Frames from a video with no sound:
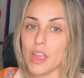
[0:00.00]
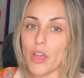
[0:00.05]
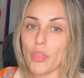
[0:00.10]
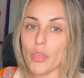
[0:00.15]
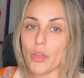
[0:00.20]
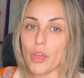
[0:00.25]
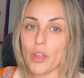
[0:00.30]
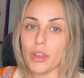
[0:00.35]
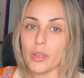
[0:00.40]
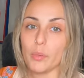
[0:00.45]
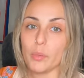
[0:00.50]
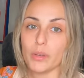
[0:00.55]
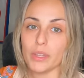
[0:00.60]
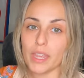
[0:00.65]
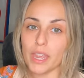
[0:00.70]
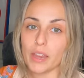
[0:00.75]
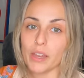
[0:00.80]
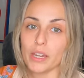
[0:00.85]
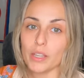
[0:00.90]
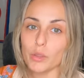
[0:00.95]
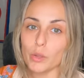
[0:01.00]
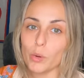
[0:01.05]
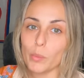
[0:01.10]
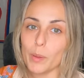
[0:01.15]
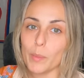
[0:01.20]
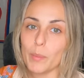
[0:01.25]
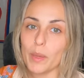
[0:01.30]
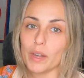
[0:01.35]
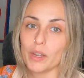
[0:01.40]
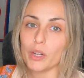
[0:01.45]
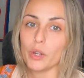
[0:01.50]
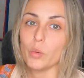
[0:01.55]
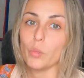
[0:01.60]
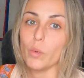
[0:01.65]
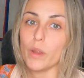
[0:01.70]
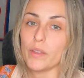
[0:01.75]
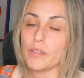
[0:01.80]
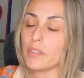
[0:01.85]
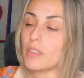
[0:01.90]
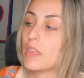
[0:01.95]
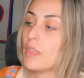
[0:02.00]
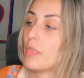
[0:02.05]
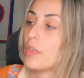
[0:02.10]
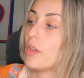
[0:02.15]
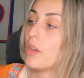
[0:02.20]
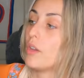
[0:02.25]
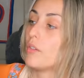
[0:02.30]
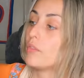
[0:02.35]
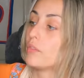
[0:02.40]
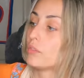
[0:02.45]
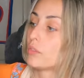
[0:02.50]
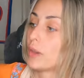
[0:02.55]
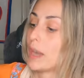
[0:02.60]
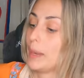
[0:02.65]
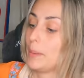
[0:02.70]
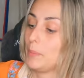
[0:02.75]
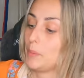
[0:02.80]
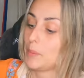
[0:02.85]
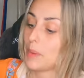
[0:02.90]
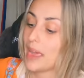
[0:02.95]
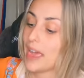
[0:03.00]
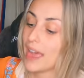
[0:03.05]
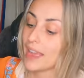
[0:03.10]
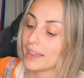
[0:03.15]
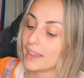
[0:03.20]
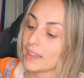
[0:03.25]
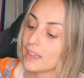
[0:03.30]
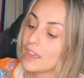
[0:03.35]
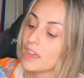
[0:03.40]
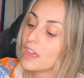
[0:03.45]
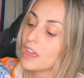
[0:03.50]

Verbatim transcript: I thought it would carry a little bit better with the framed pack.